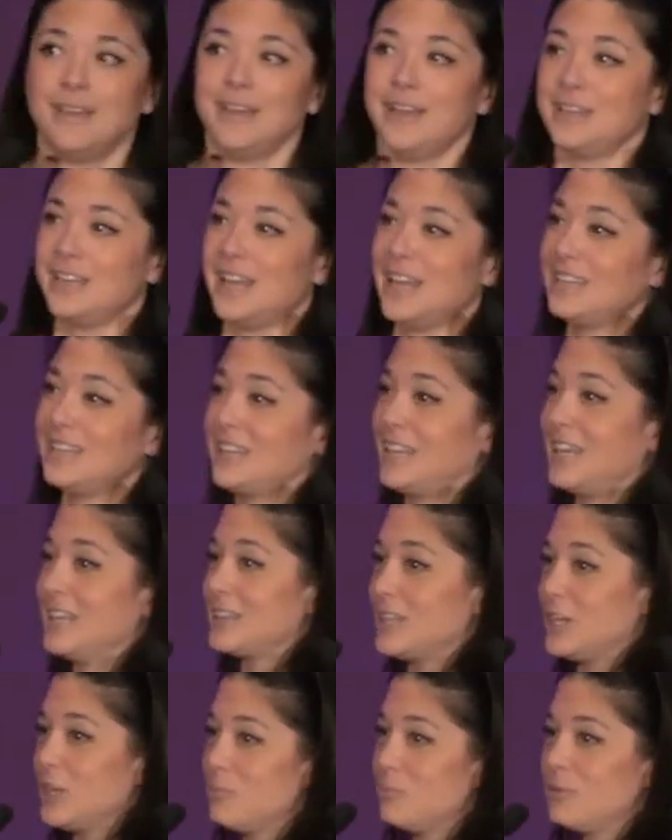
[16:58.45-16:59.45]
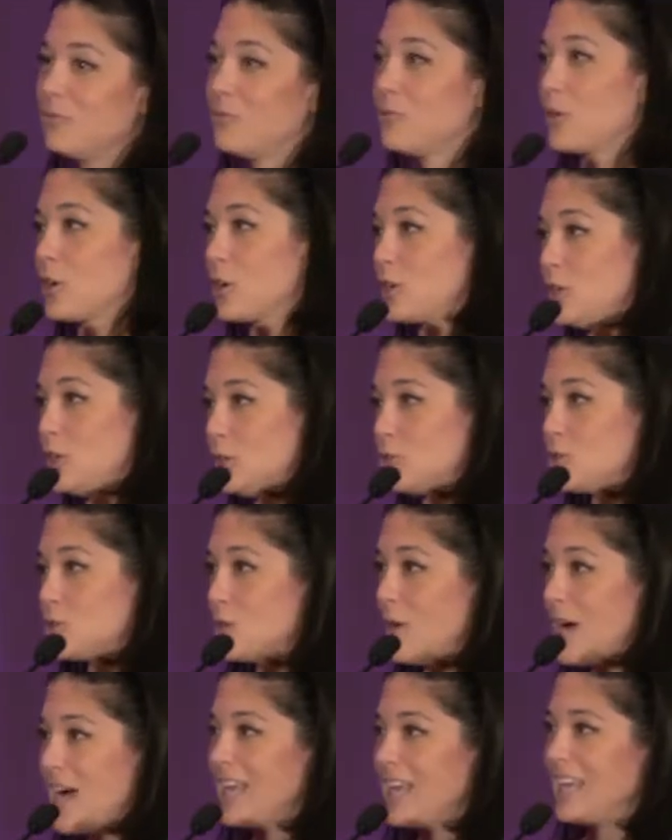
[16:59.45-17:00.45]
and you had to get there before it closed.
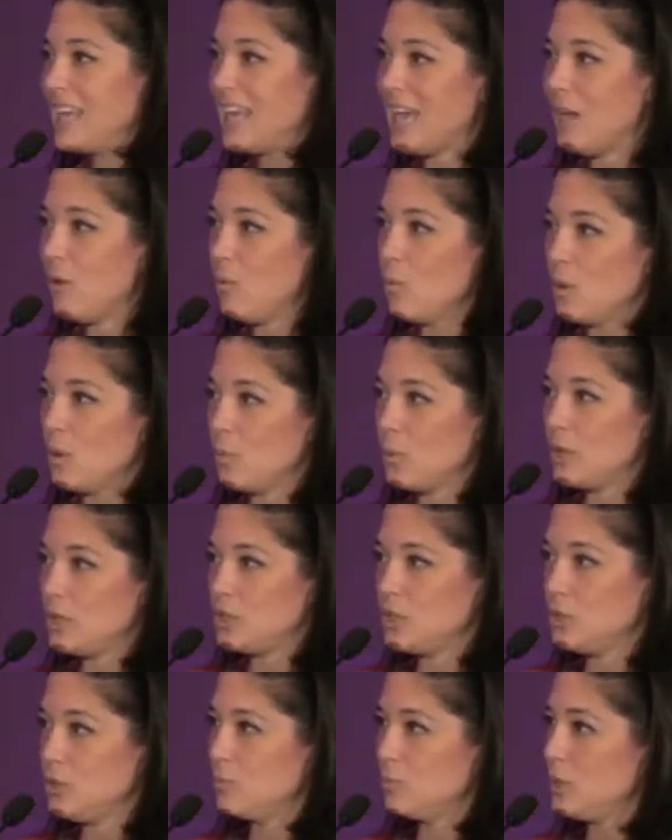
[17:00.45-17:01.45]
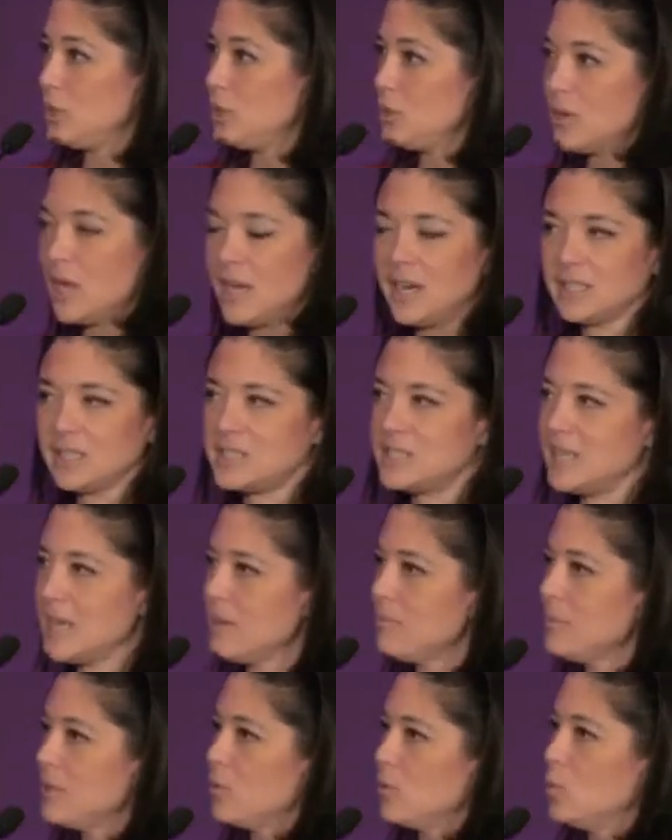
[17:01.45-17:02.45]
So I get what we do, but you got to
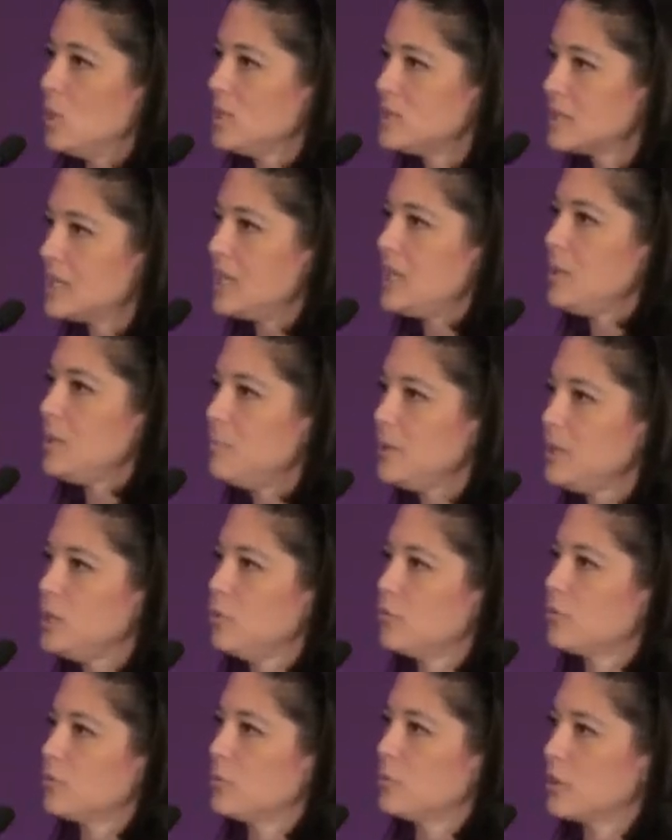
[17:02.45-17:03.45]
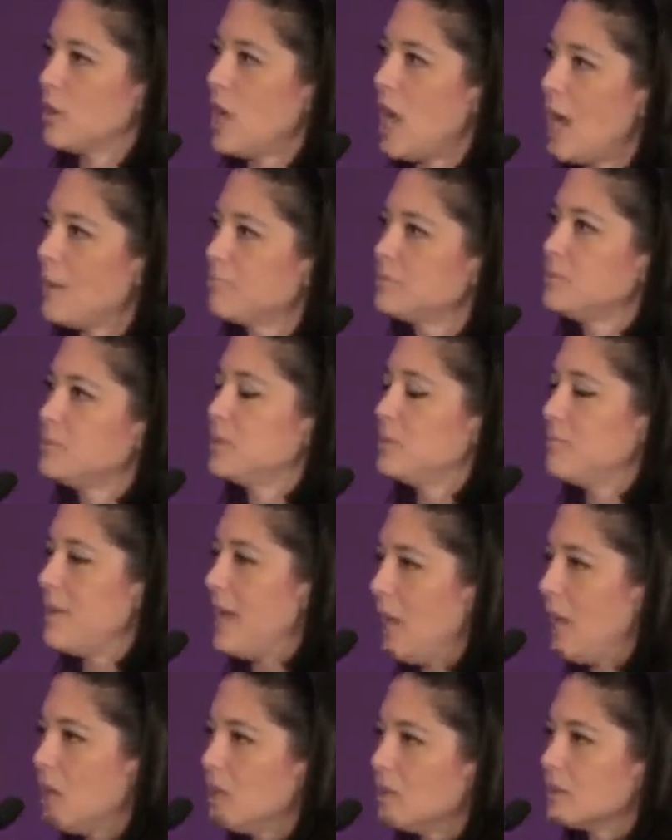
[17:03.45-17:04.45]
examine what's keeping you from your optimum
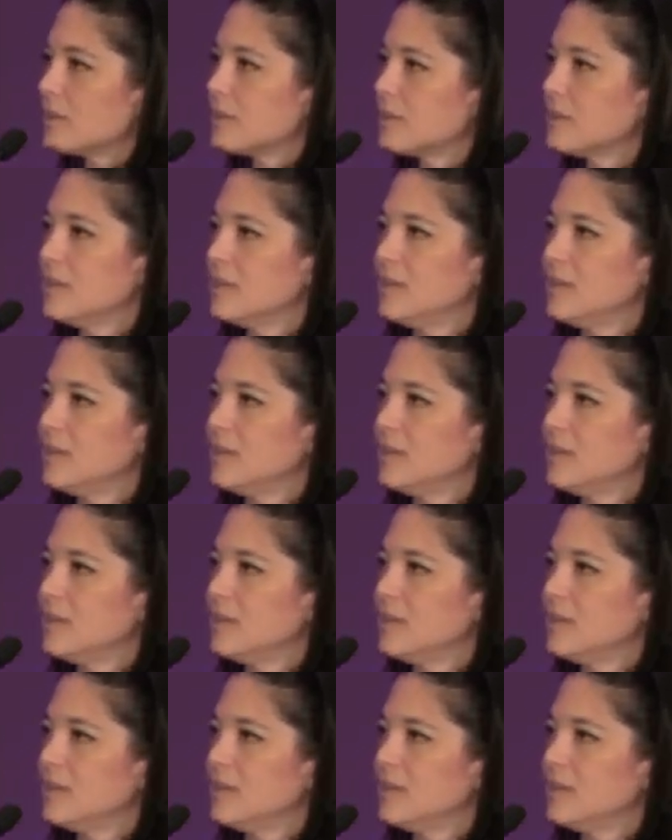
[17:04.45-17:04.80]
health